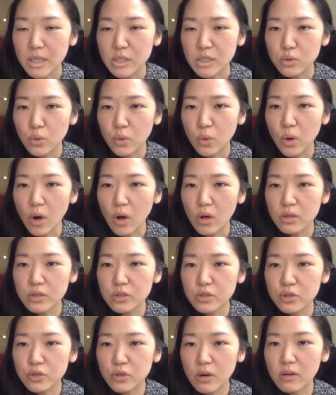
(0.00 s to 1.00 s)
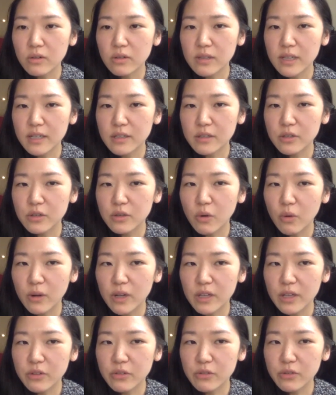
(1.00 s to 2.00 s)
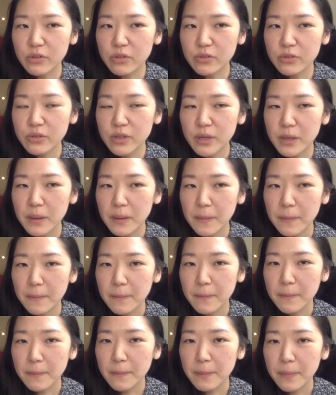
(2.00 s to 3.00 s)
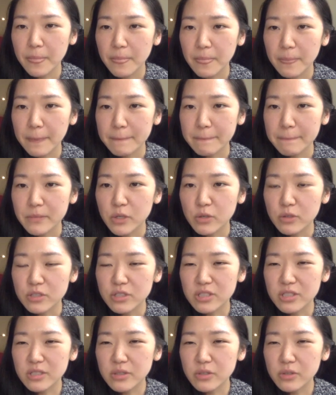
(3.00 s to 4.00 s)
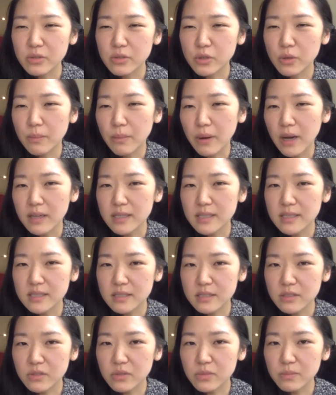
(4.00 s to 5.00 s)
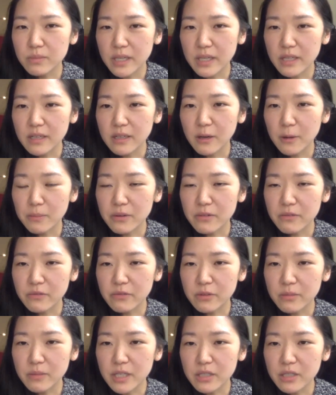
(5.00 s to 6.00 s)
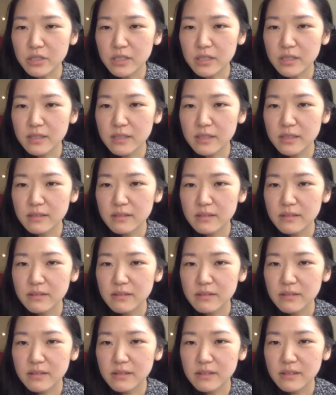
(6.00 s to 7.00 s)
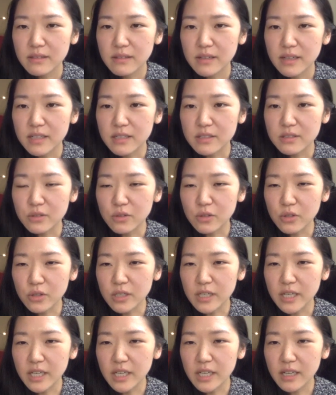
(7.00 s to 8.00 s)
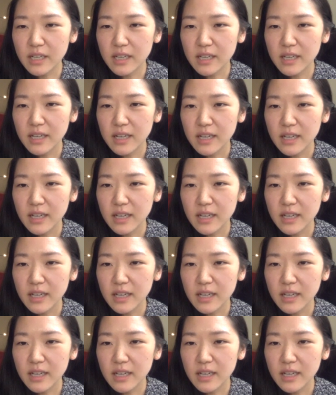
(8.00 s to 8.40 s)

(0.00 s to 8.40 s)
so all the struggle that you're going through you're still your body is still picking up information and it's learning